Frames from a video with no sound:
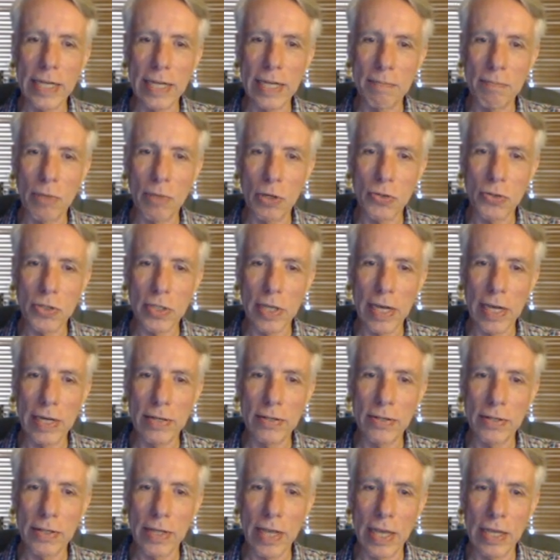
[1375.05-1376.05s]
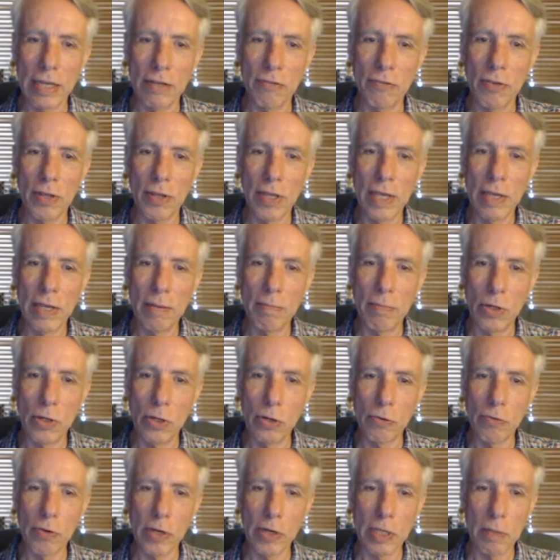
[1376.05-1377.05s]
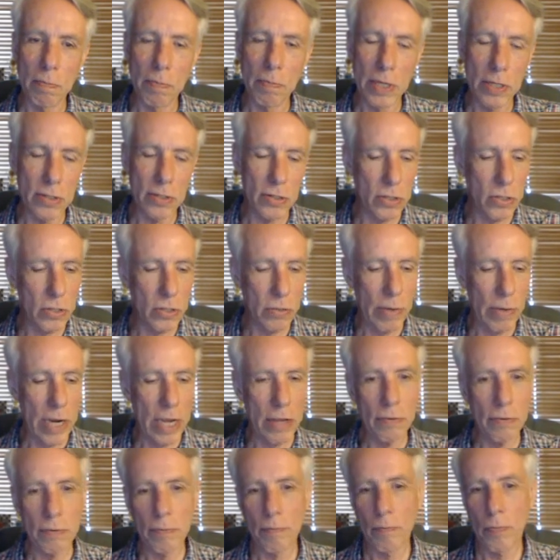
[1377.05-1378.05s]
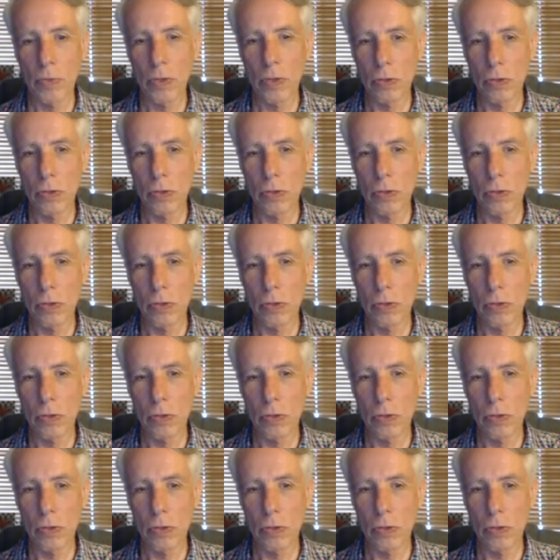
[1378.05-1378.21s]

and both sides are kind of maneuvering the pieces around.